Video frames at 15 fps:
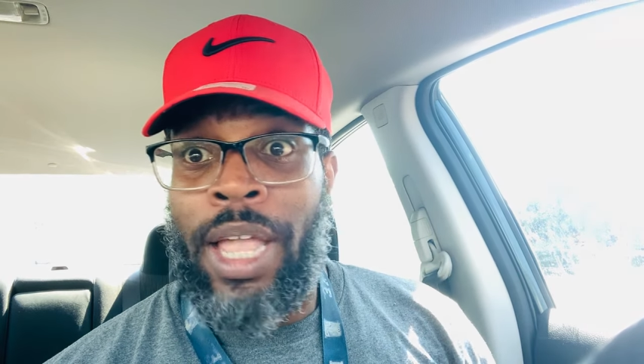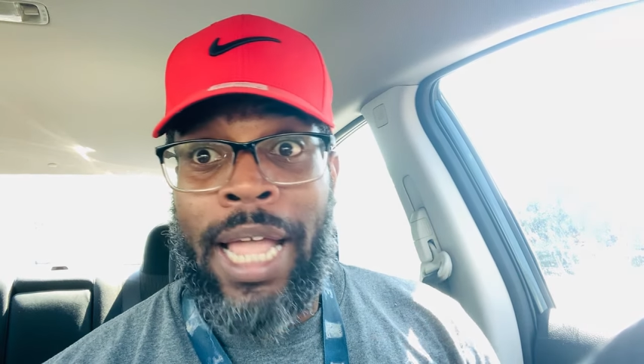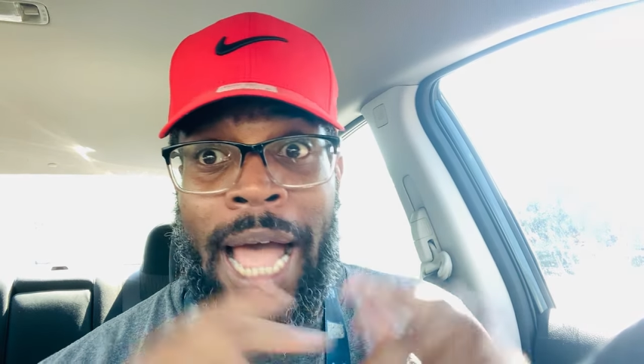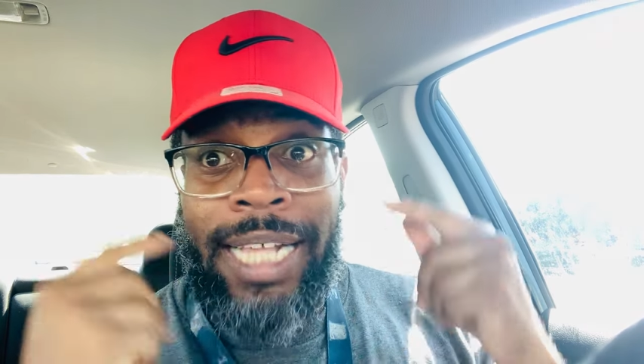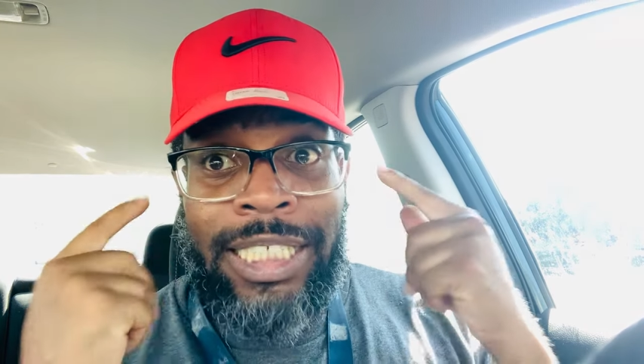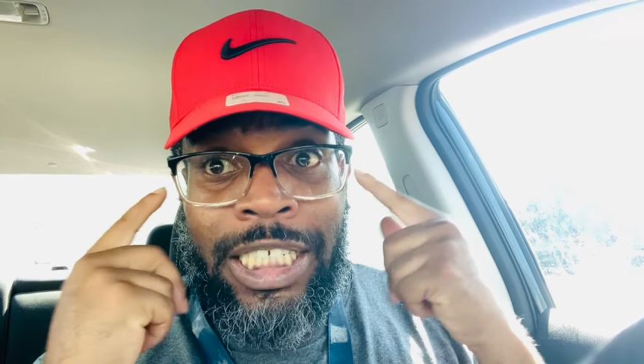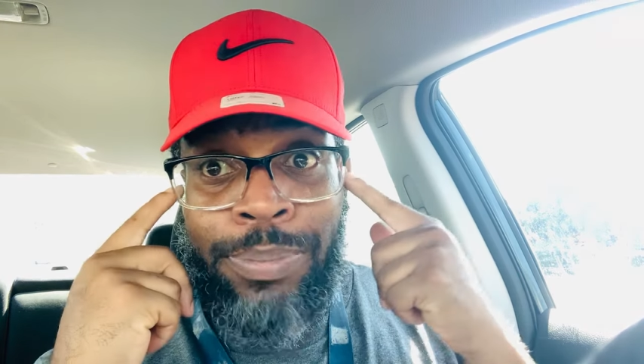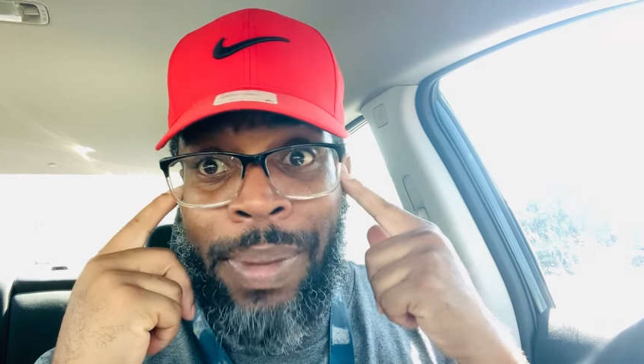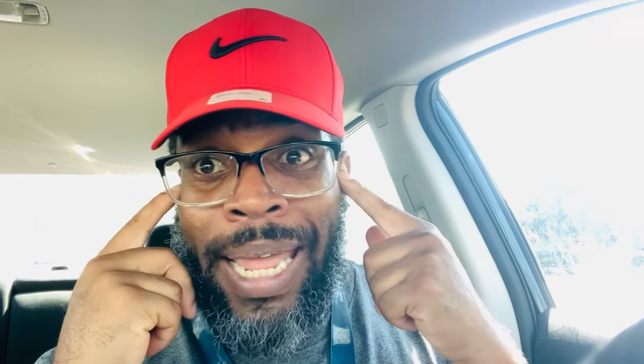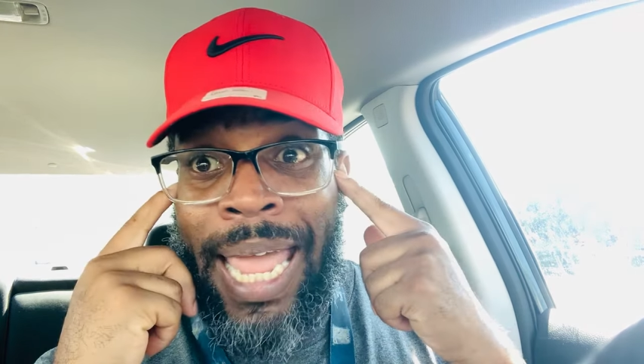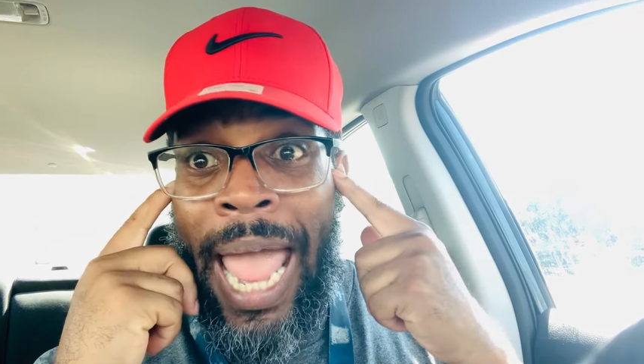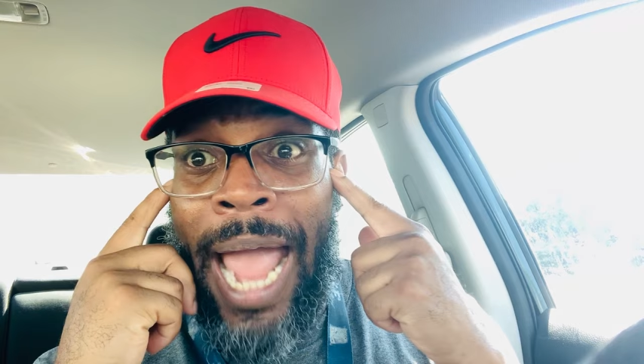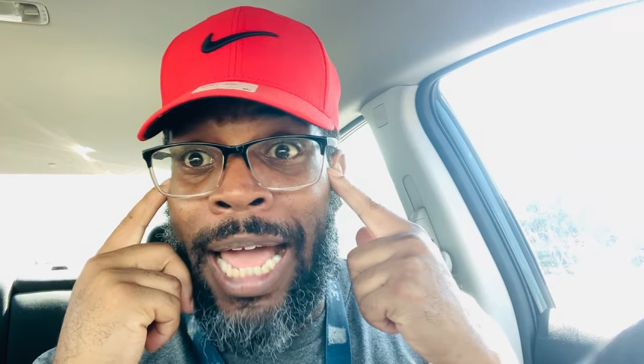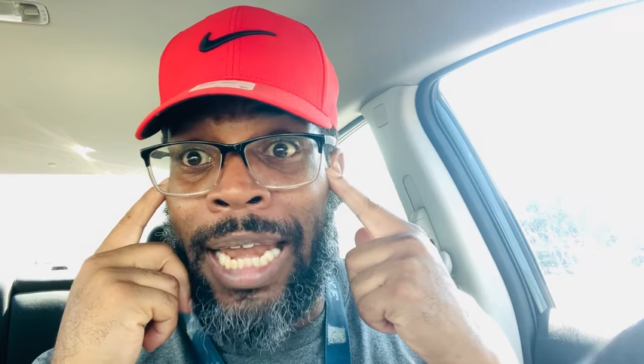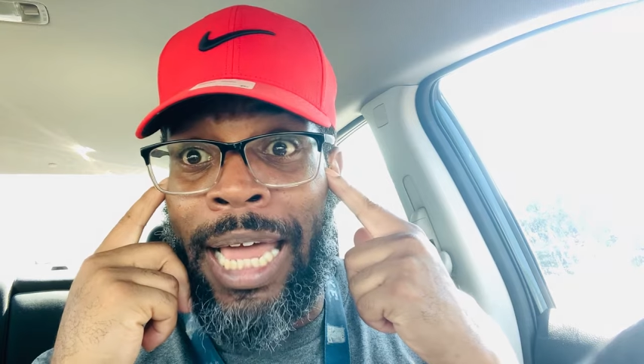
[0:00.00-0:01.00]
Guys, he's been
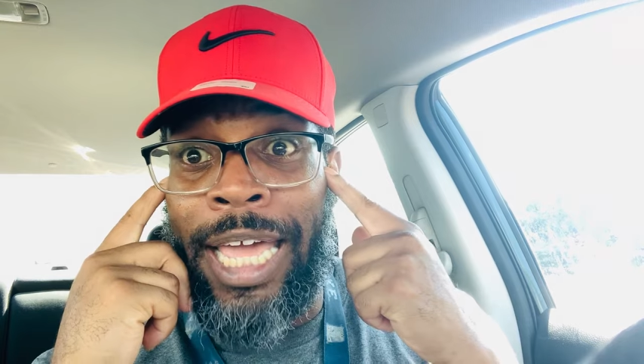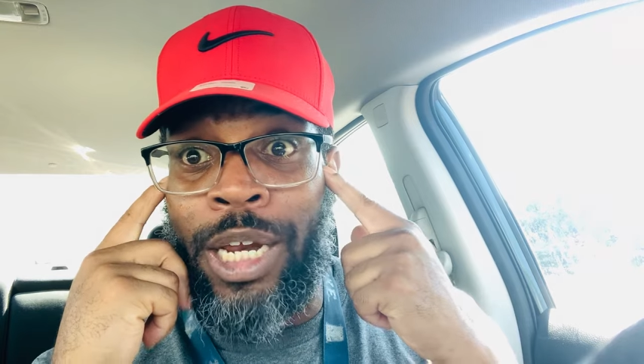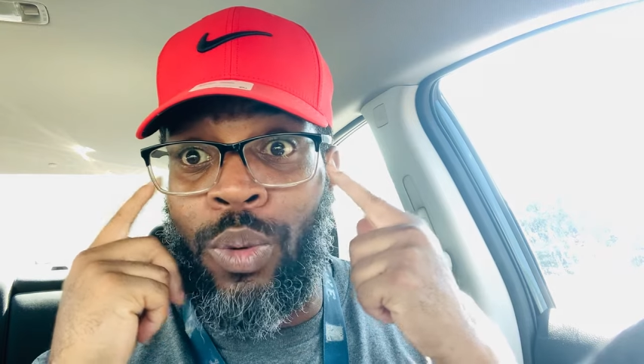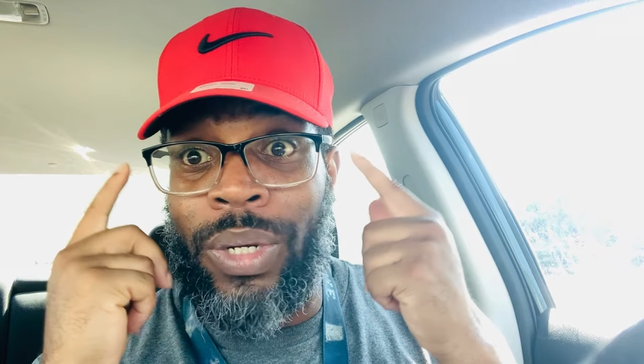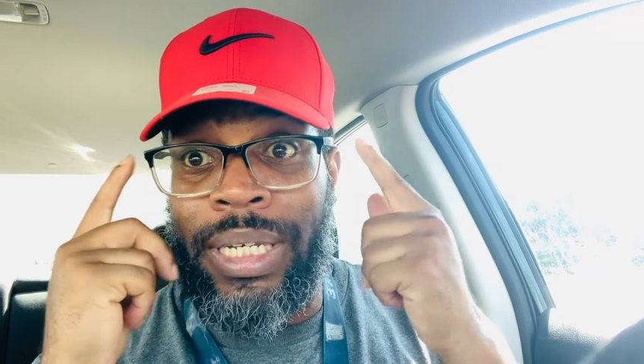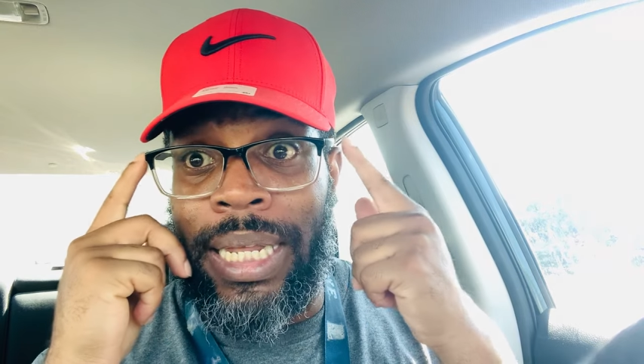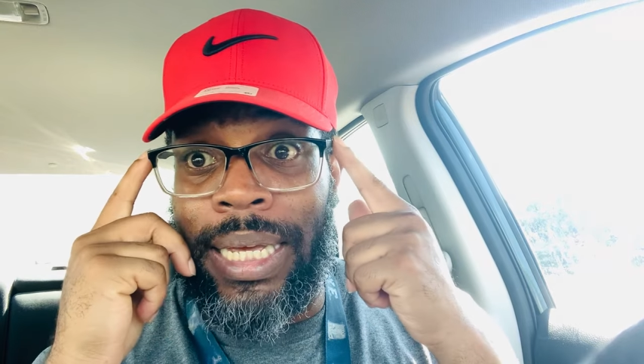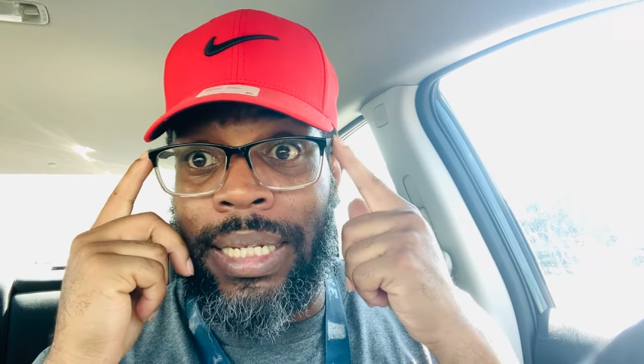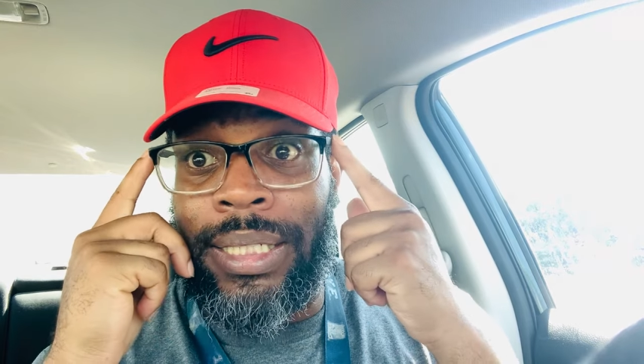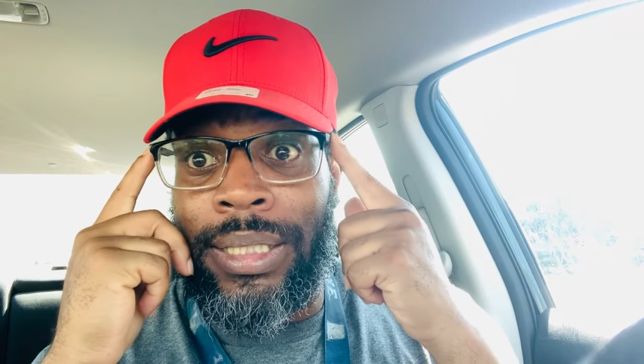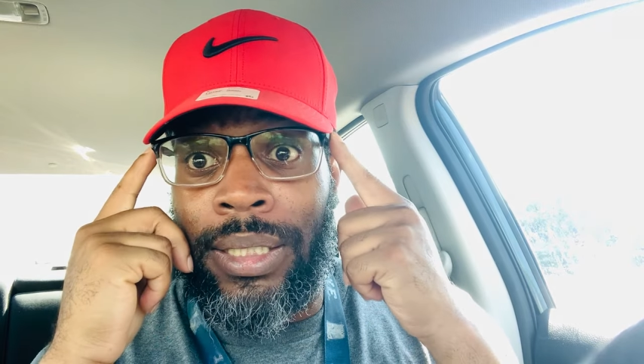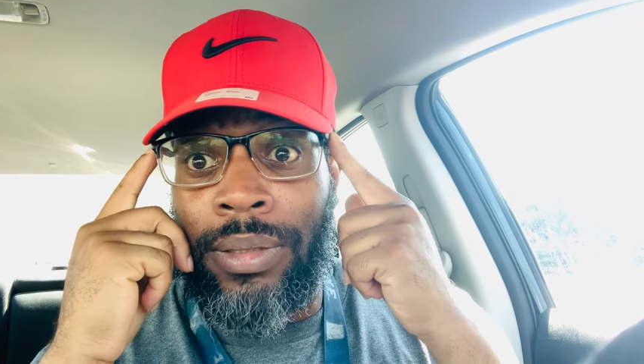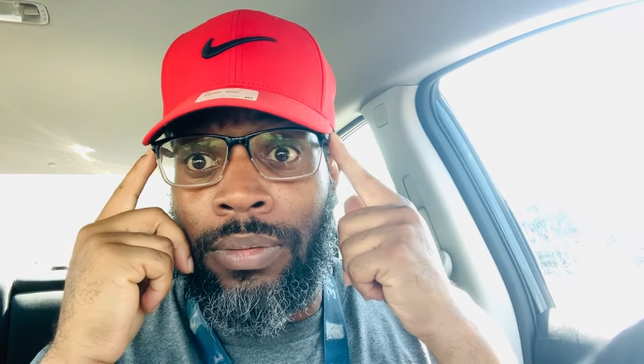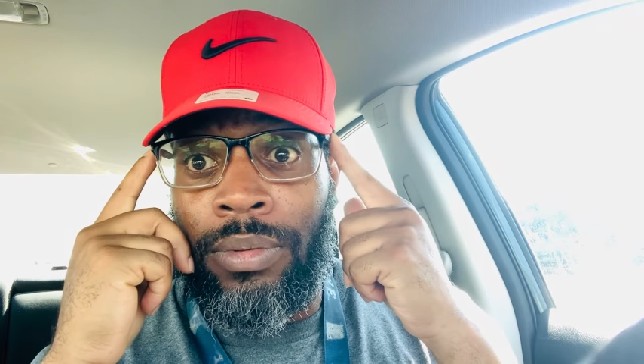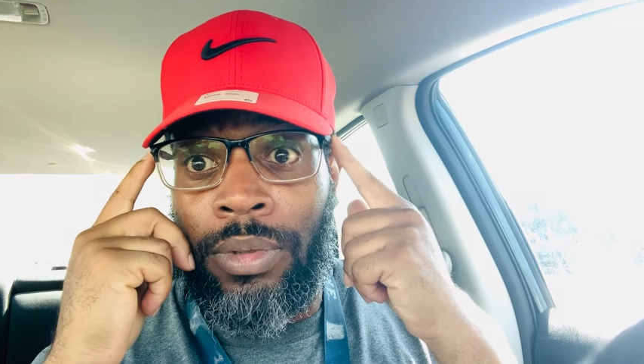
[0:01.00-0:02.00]
calculated with this.